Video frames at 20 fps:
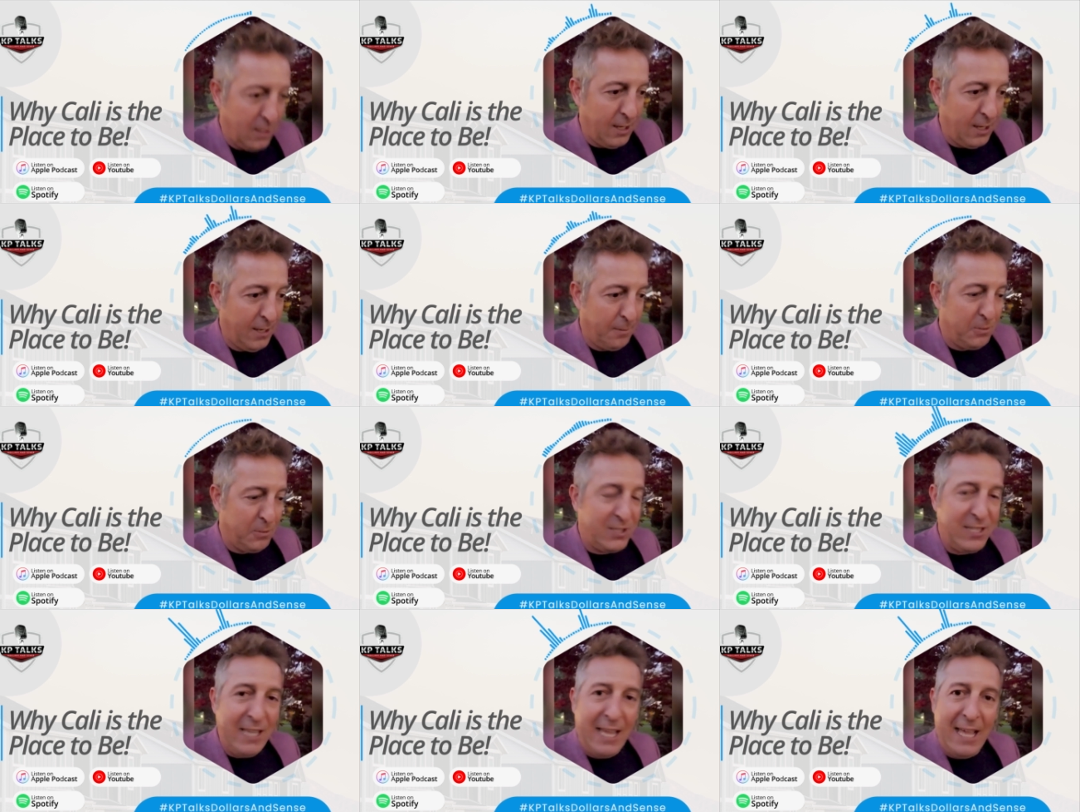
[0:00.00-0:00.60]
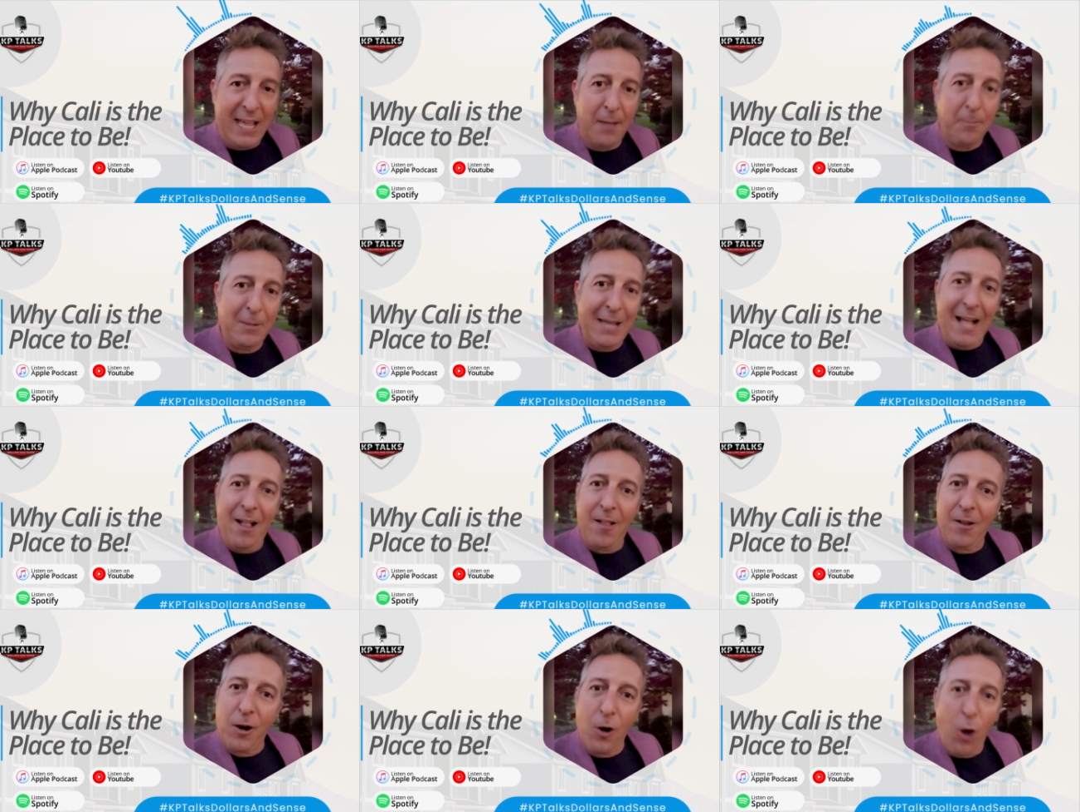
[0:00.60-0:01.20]
um, Sam
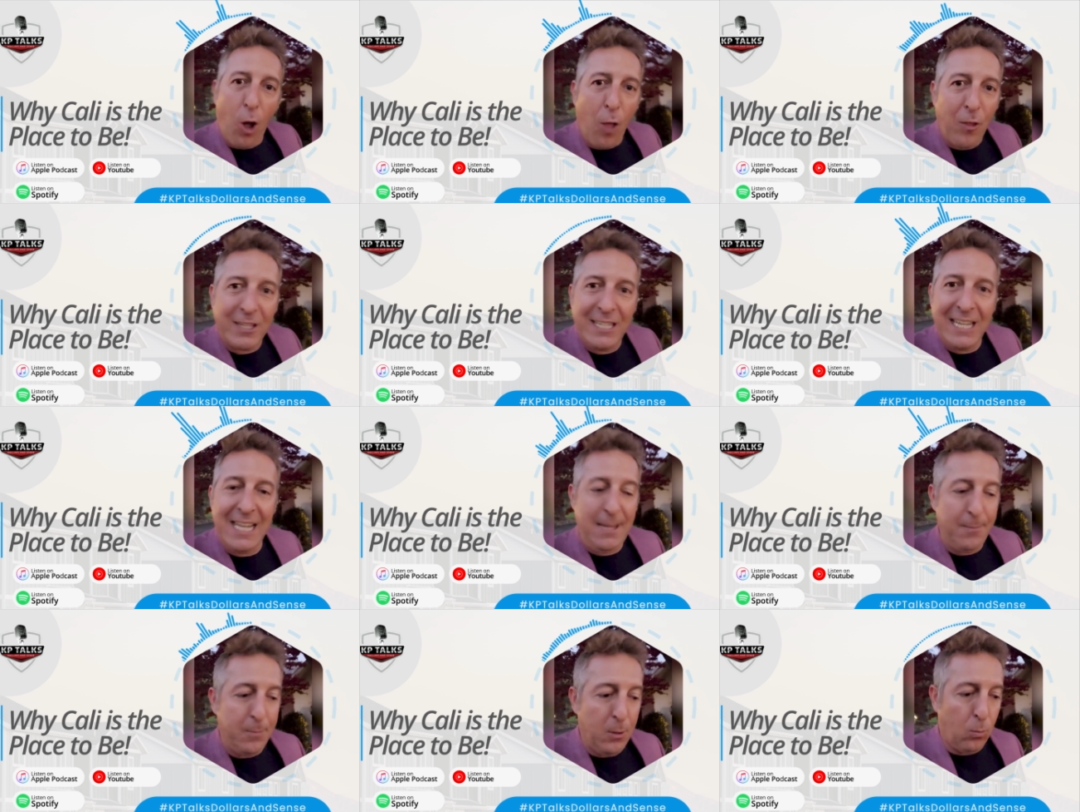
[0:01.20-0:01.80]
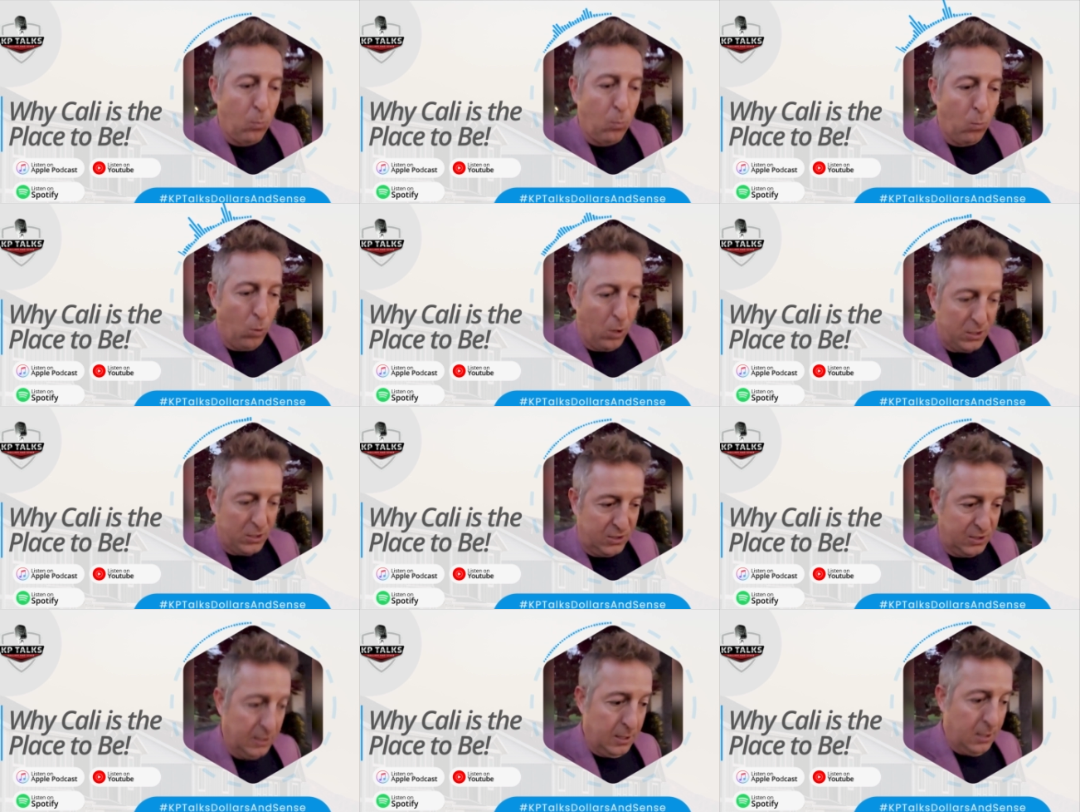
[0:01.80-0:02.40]
Gallagher, and all the team that
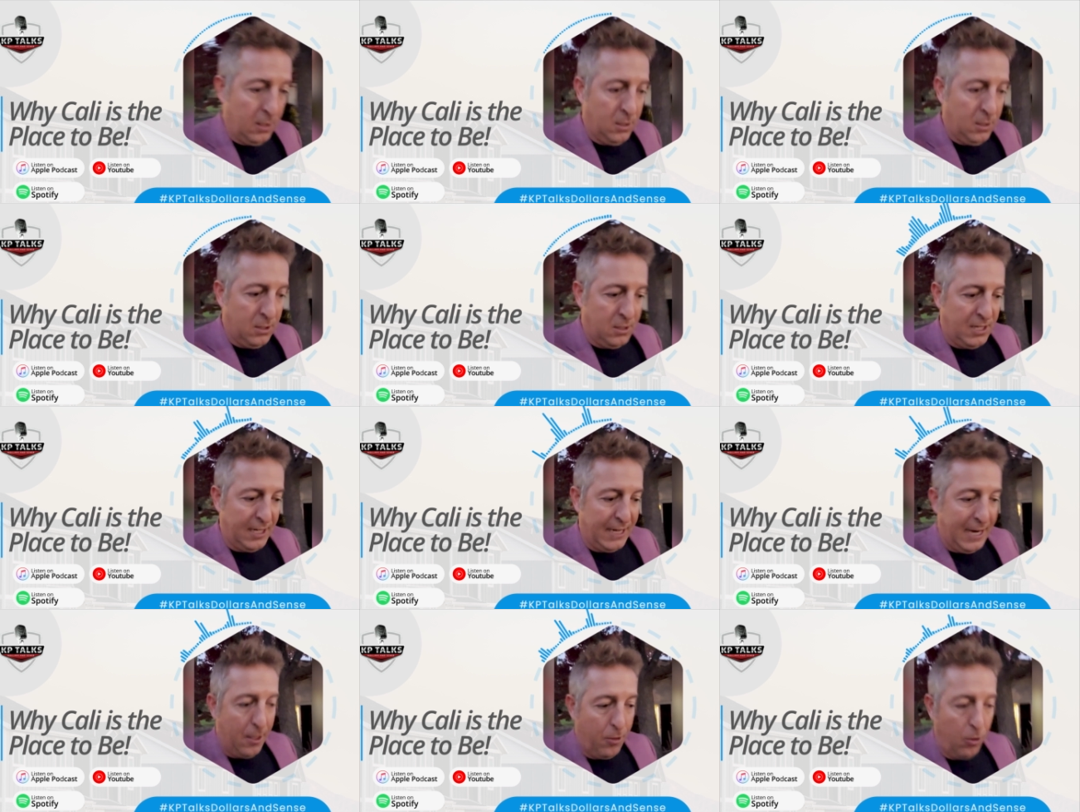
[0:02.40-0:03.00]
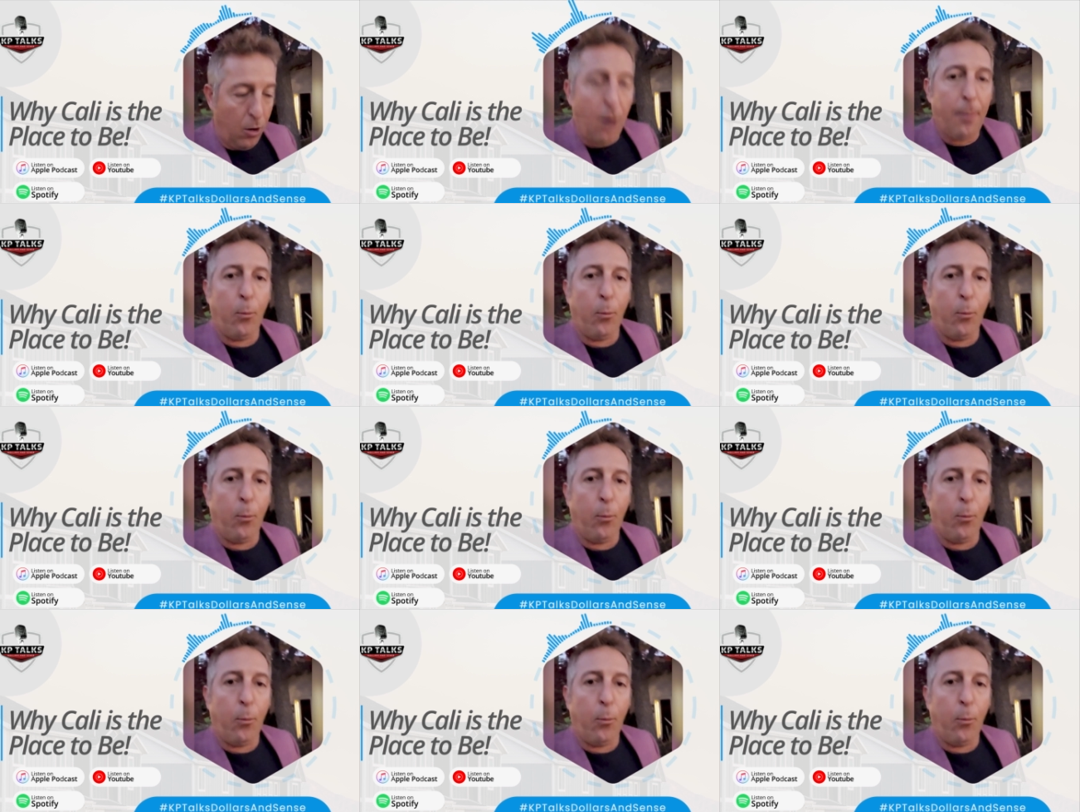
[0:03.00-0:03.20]
works together.